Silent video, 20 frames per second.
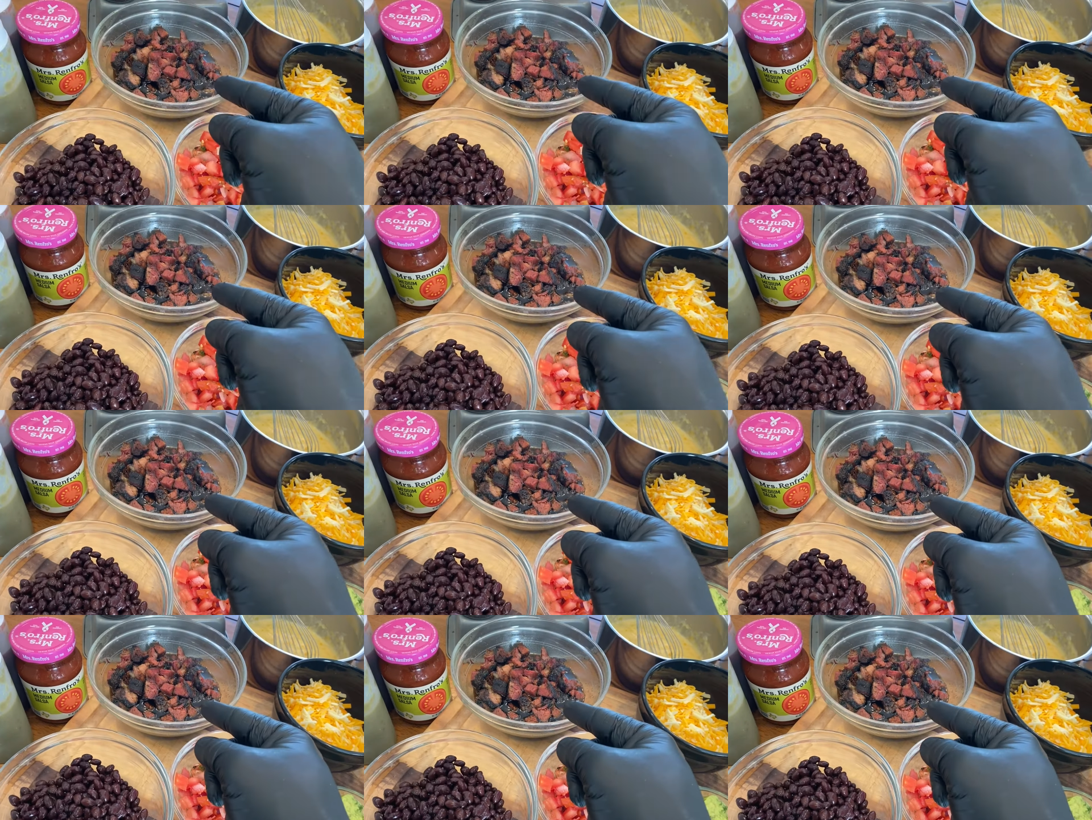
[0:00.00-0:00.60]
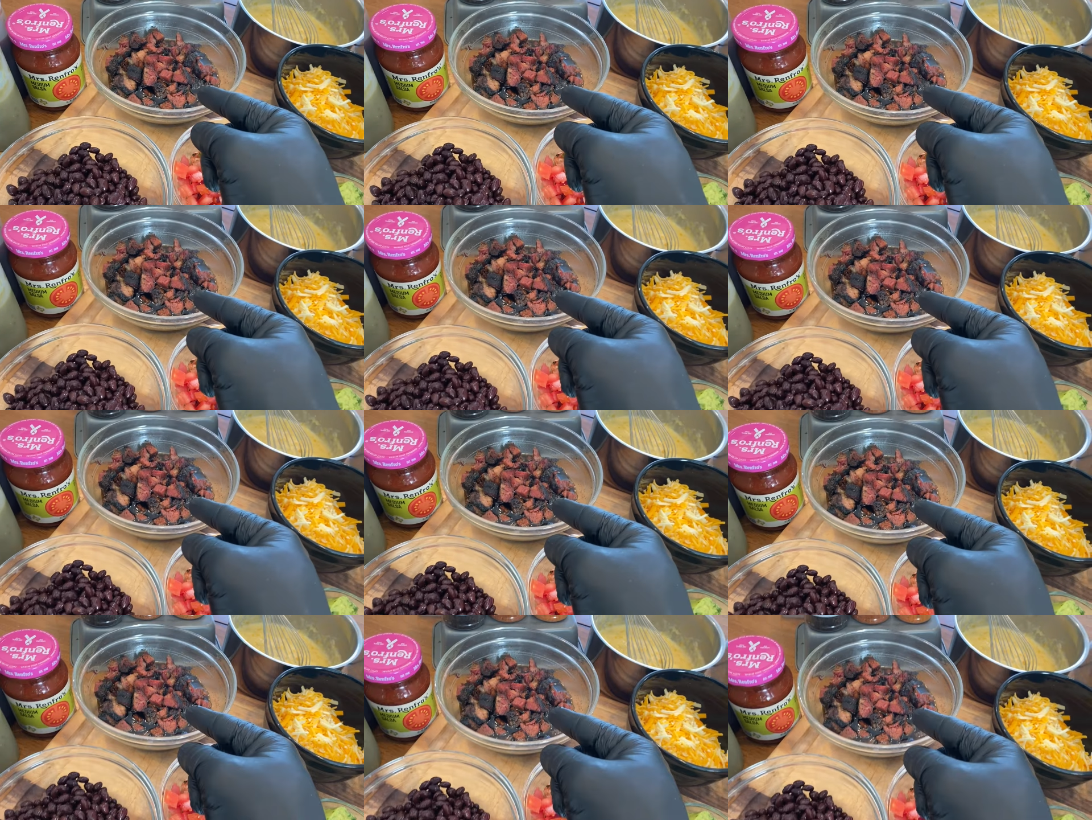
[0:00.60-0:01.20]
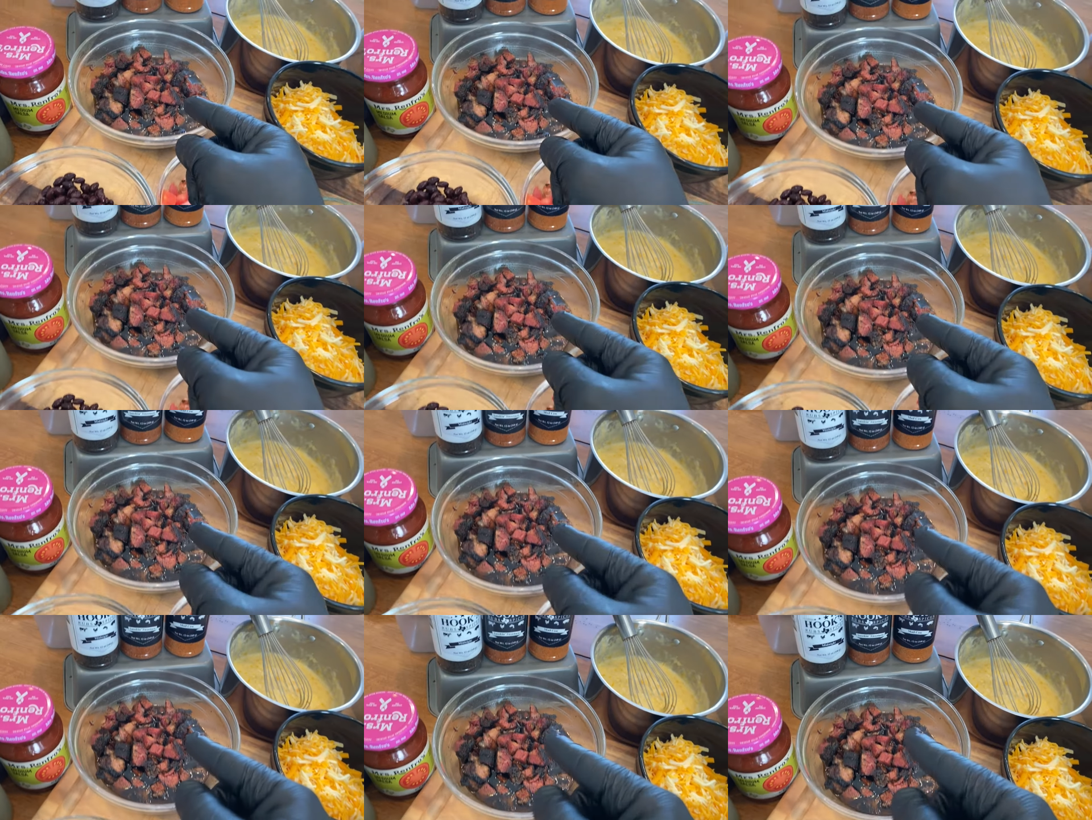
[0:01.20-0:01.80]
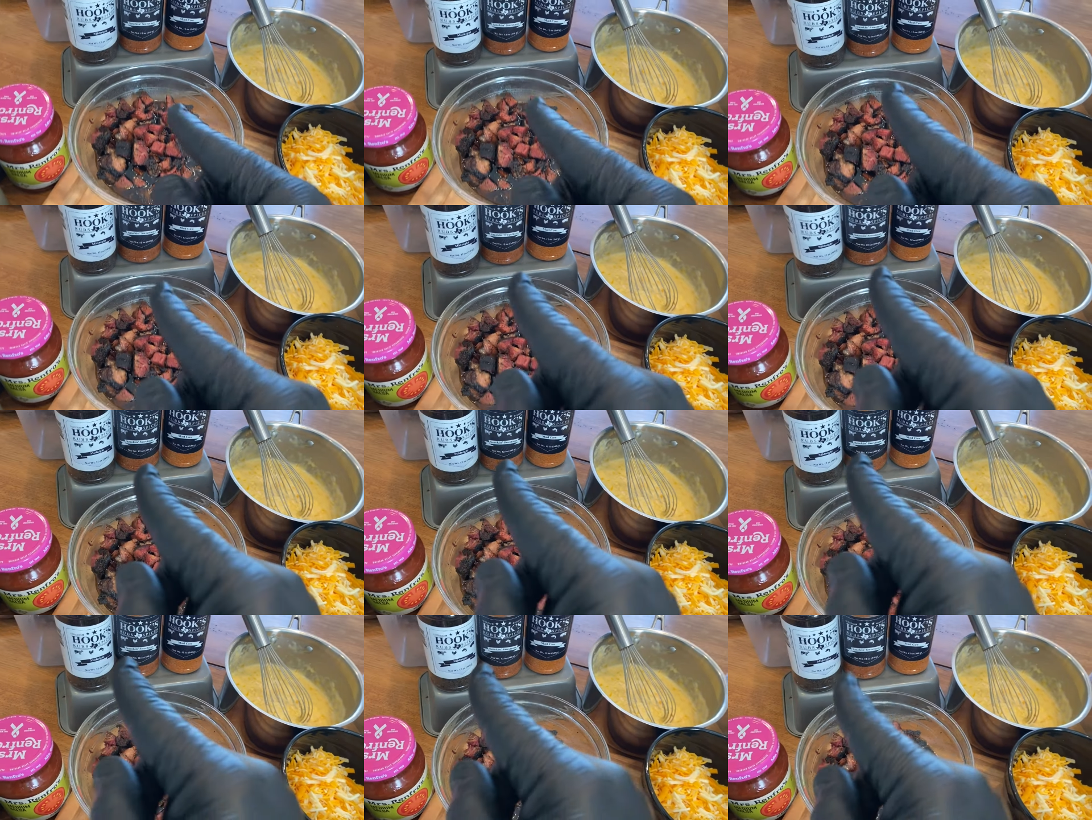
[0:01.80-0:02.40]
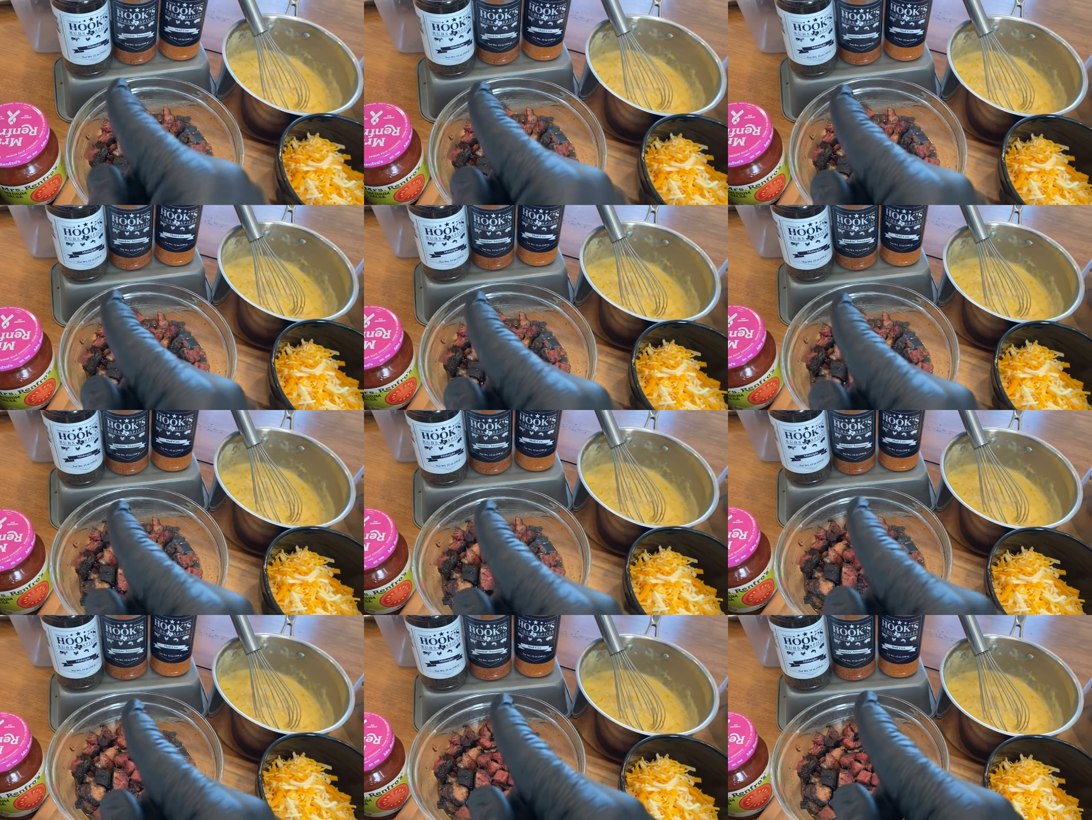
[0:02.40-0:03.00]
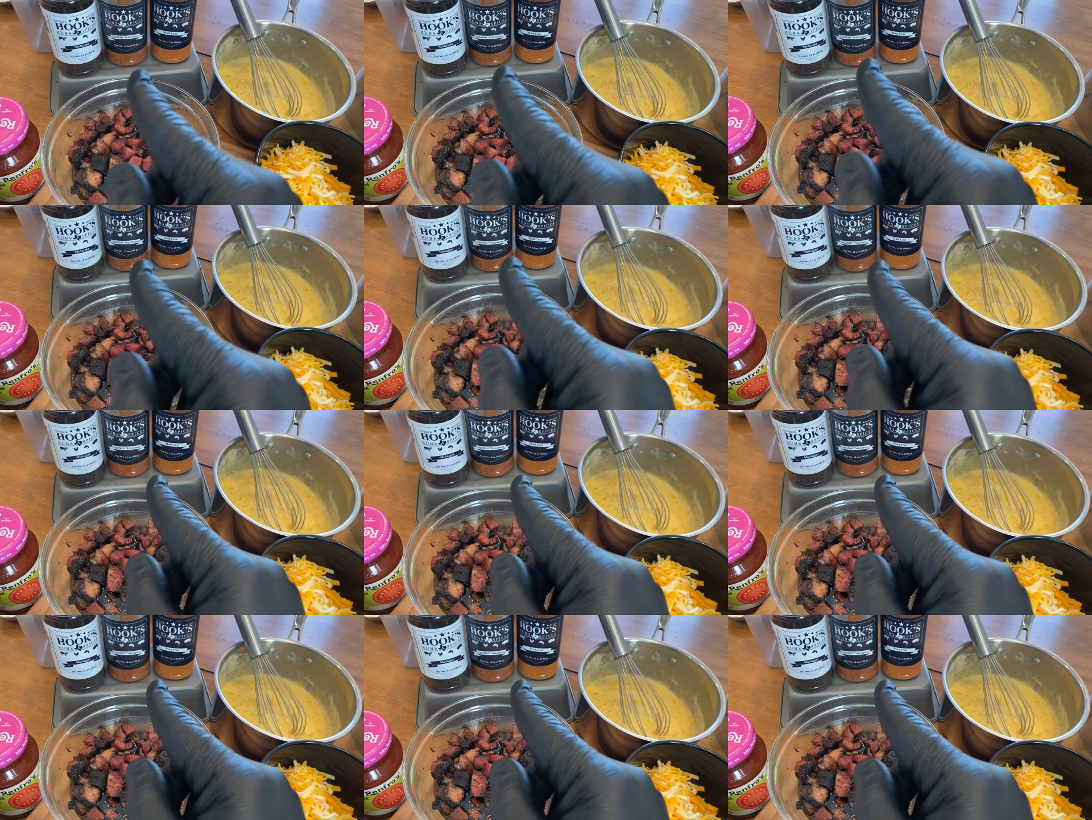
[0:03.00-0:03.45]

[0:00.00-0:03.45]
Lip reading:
(no speaker visible)